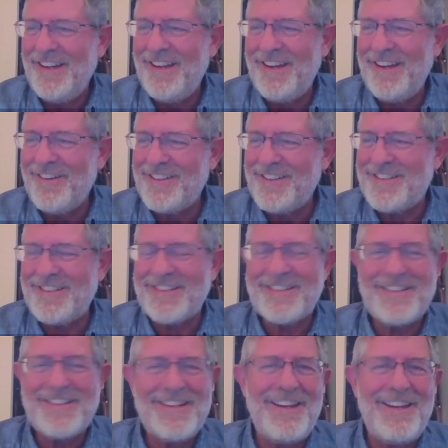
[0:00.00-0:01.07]
You know, it's
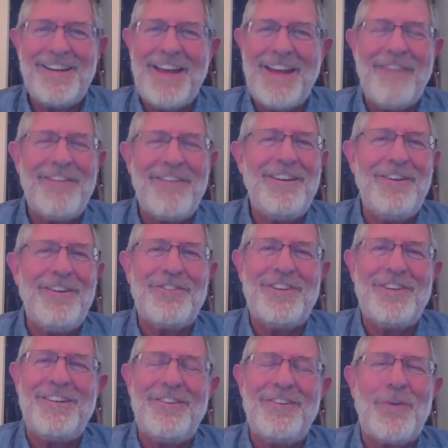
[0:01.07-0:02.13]
just, you haven't used
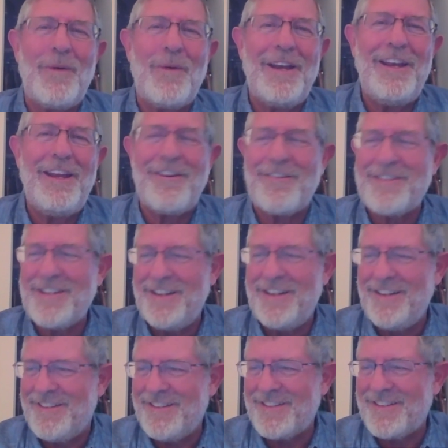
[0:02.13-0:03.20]
it in 20 years and
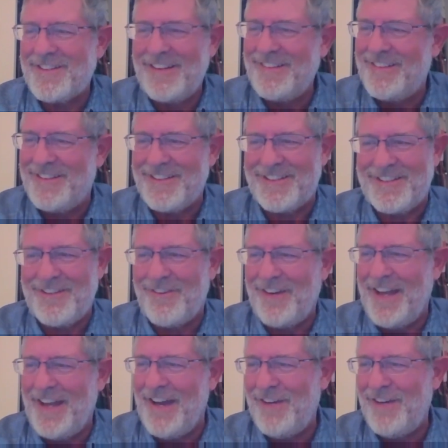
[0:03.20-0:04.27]
it's just, I just
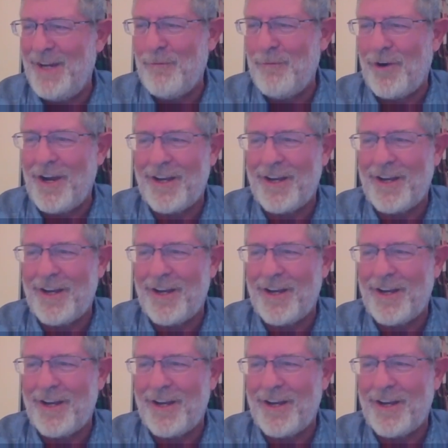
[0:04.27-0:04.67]
don't have it anymore.